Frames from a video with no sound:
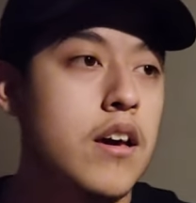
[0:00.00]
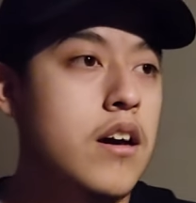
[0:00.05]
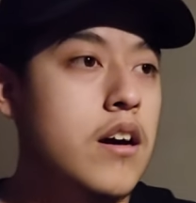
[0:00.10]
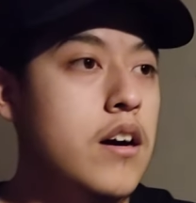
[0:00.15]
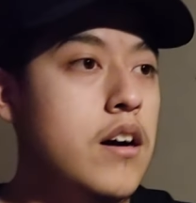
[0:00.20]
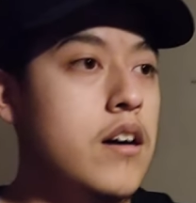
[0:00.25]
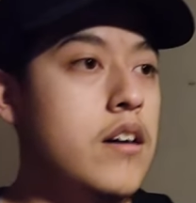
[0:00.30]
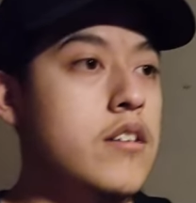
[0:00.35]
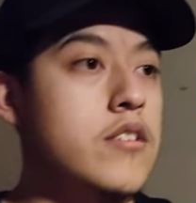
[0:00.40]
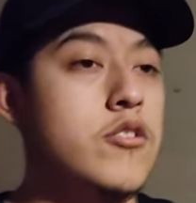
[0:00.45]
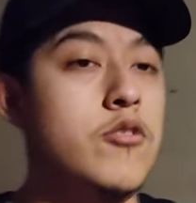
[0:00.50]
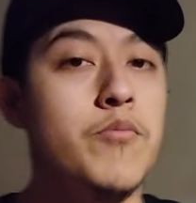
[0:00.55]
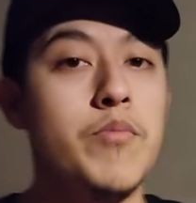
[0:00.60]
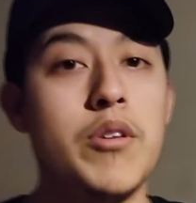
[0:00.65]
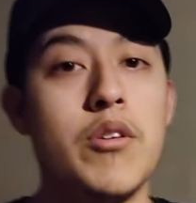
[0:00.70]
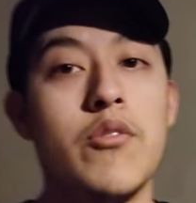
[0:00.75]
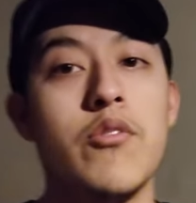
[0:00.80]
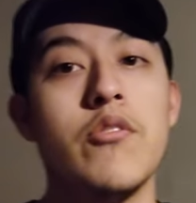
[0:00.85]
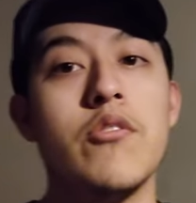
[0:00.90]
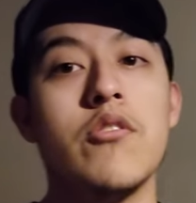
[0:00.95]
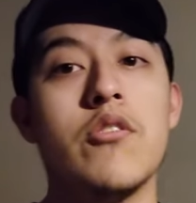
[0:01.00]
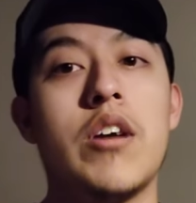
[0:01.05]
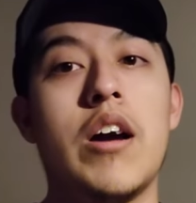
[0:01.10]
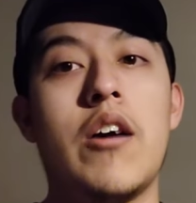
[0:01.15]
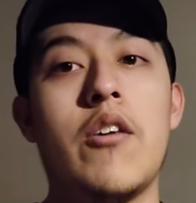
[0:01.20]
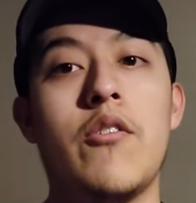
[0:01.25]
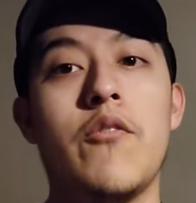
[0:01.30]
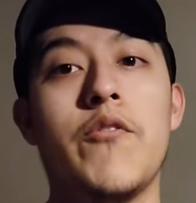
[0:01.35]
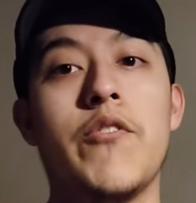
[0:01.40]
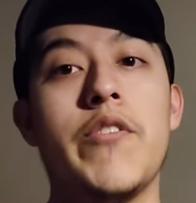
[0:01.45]
Uh, so be on the
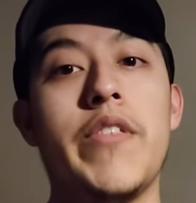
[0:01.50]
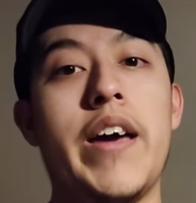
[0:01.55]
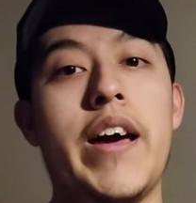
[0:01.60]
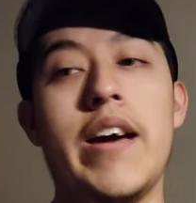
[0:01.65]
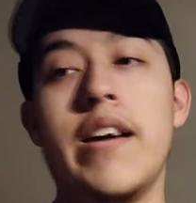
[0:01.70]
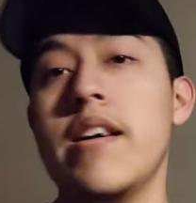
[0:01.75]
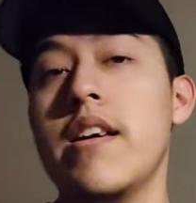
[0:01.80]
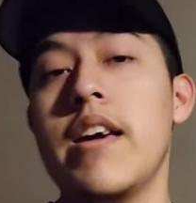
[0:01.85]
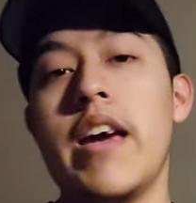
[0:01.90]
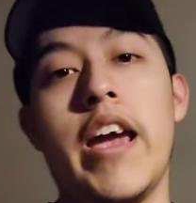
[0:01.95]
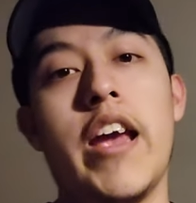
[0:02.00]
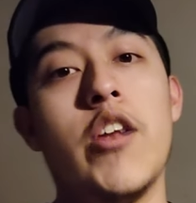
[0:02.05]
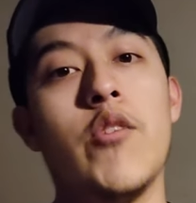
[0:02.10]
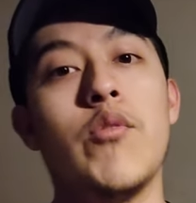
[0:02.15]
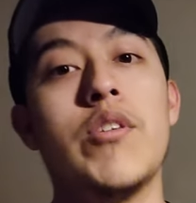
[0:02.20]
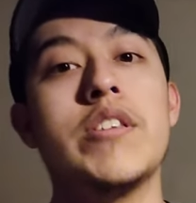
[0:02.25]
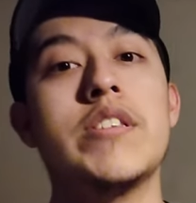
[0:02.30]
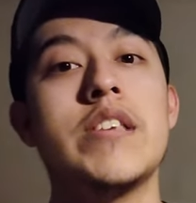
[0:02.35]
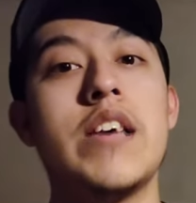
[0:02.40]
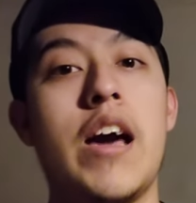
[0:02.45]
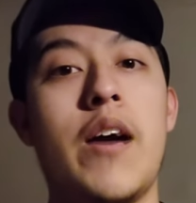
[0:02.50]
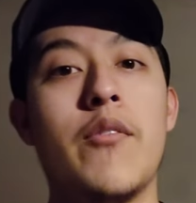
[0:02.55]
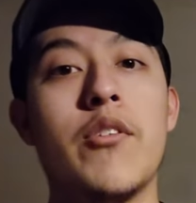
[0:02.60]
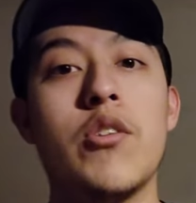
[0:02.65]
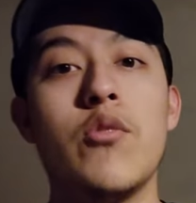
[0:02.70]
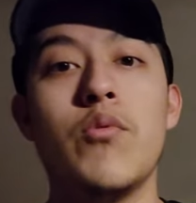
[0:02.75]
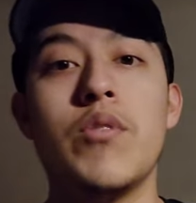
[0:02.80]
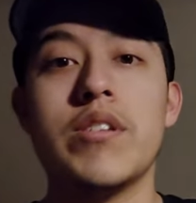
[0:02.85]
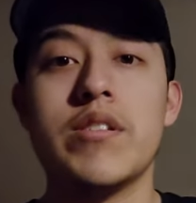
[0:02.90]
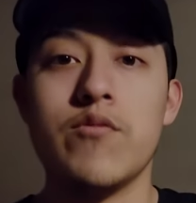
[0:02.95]
lookout for that. Anyways, have a
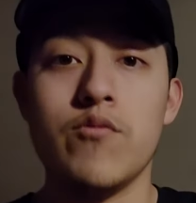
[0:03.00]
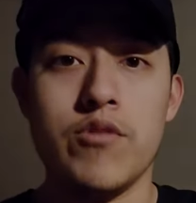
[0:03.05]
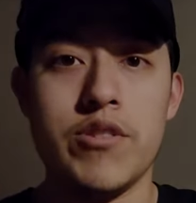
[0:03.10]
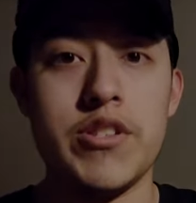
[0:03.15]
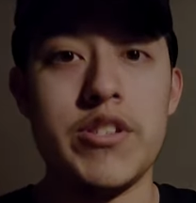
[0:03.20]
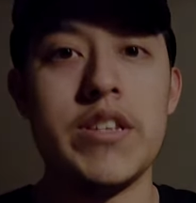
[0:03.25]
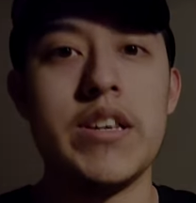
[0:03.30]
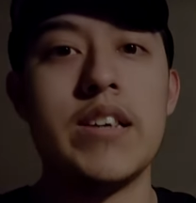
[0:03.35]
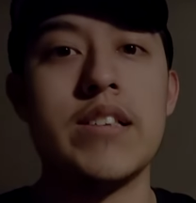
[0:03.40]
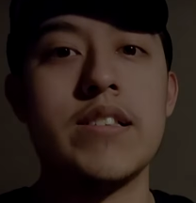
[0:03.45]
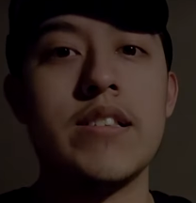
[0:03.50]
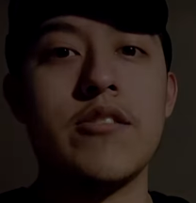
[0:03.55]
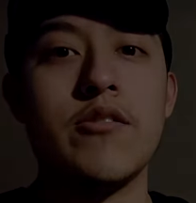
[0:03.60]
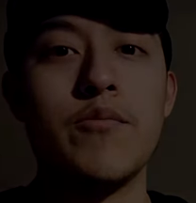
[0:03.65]
good one. We'll see you guys later.